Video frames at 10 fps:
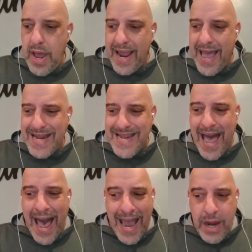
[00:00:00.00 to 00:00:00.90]
I got
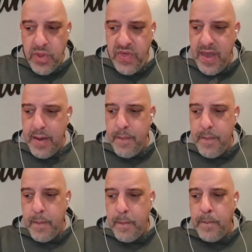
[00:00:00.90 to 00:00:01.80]
tied with
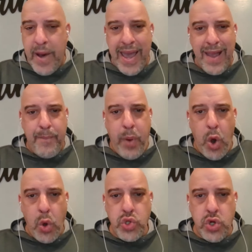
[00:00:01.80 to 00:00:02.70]
him, Mike
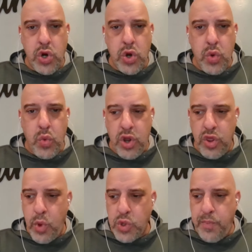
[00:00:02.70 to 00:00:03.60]
Posner, one of
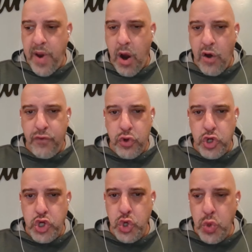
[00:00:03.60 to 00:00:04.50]
the most powerful
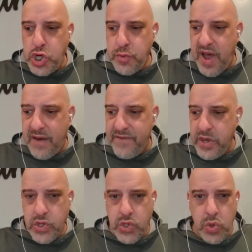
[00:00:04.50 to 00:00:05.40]
Jewish
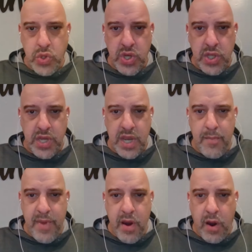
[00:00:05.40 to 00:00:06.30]
mafia associates in
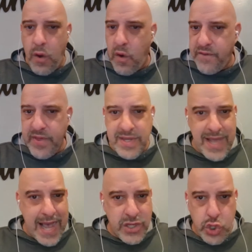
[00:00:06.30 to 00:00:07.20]
America over these
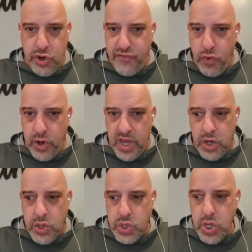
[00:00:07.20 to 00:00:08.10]
last 30, 40
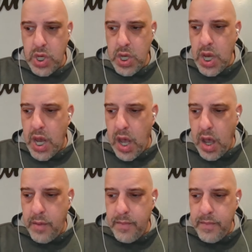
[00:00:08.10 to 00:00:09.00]
years.
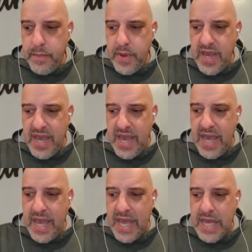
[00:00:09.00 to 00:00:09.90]
Um,
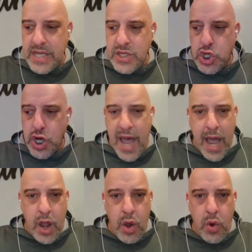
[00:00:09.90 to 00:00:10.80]
he is a
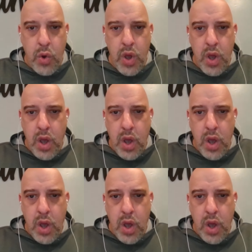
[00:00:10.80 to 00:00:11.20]
Chicago